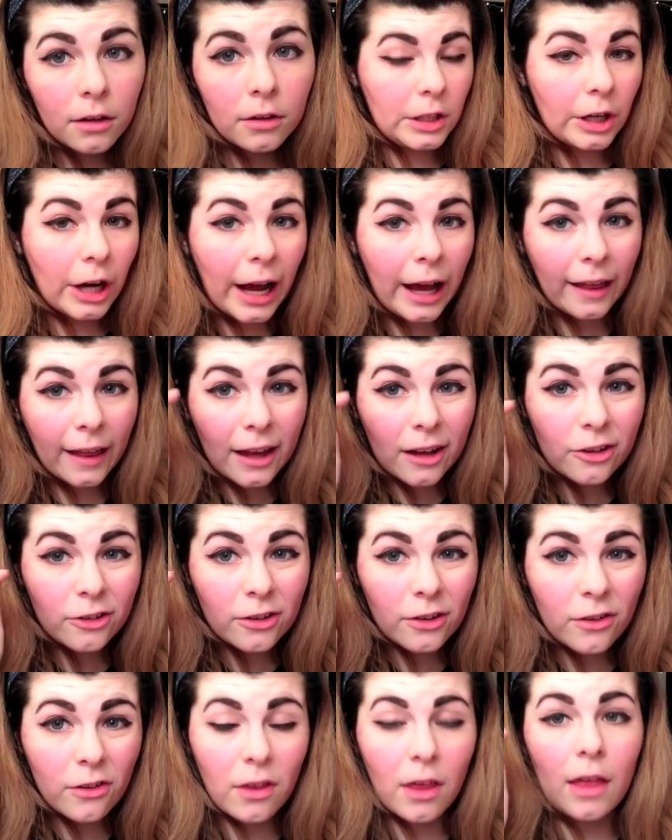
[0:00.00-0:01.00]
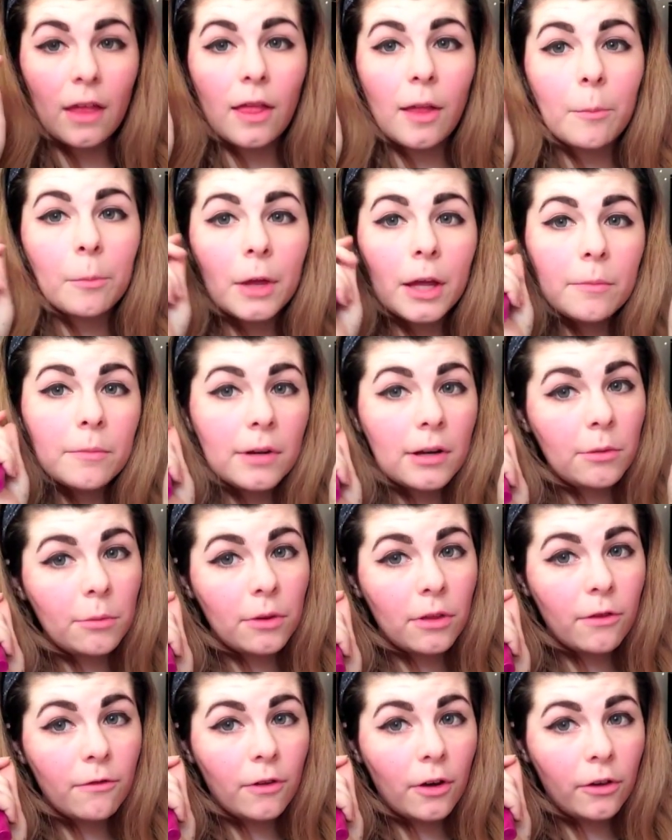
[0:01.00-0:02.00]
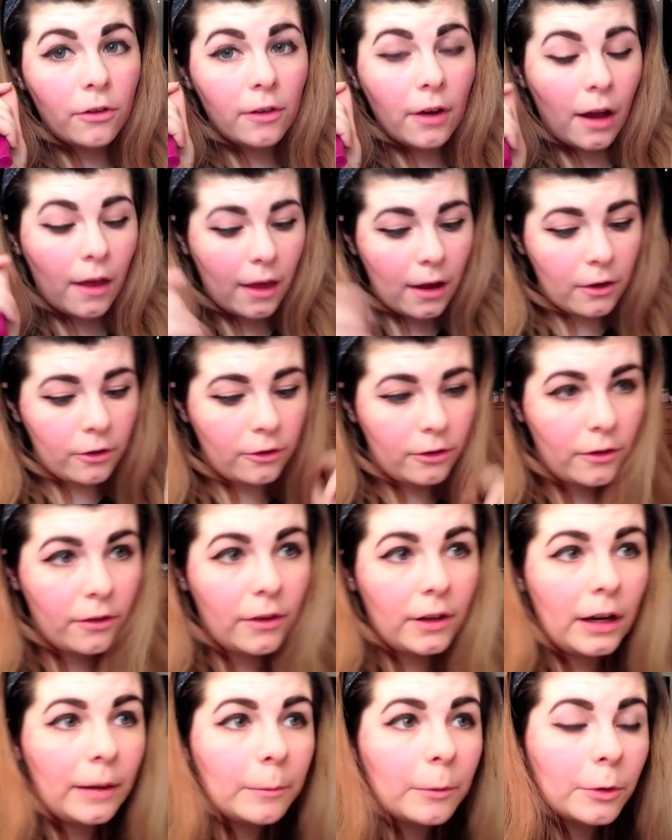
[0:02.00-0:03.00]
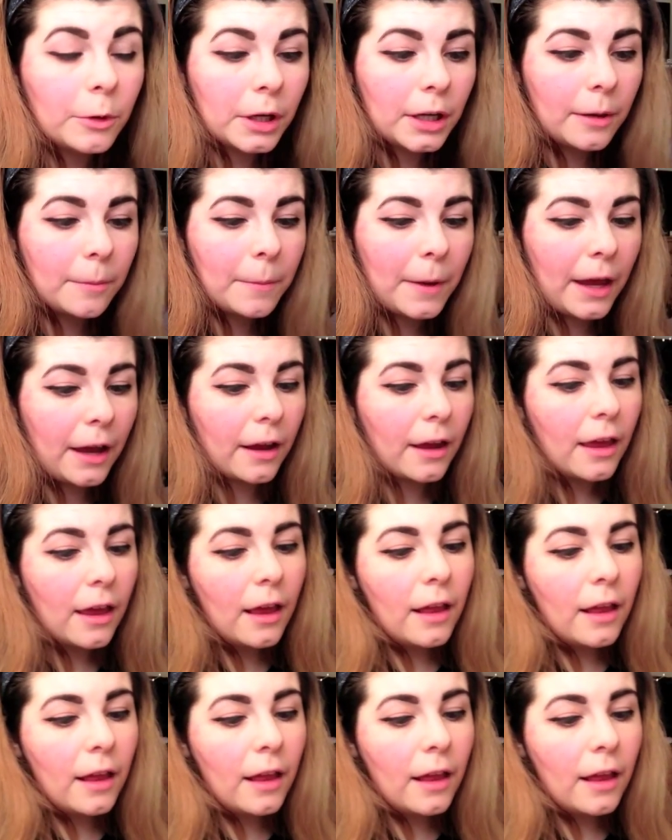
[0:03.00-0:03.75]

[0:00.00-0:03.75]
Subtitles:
your eyelashes so that they blend better with the false eyelashes that I'm going to pick.